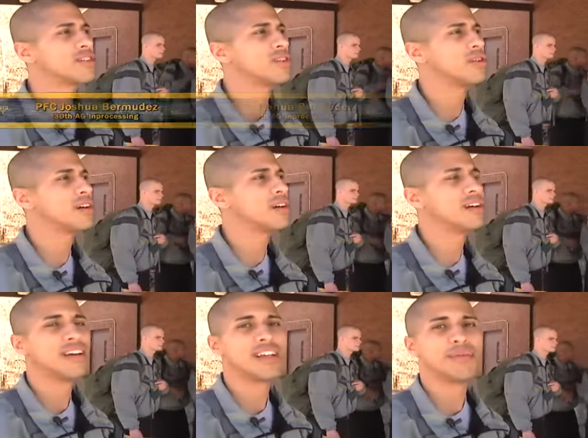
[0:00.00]
So uh,
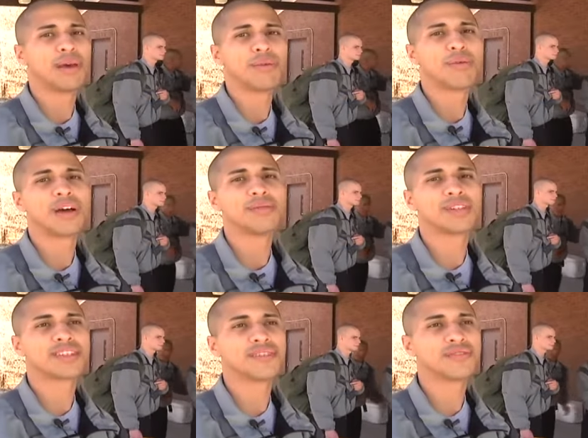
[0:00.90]
baby wipes
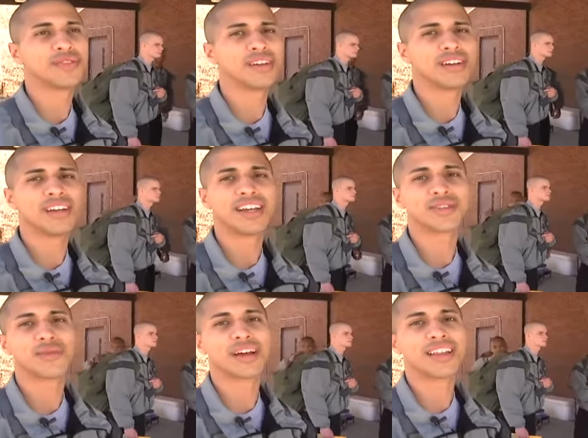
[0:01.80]
just gives you a
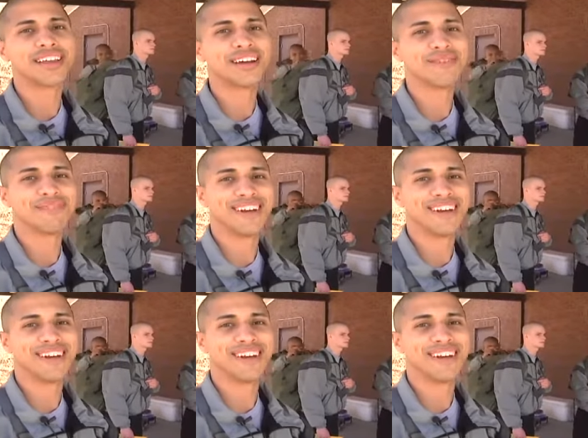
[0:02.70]
nice quick cleanup,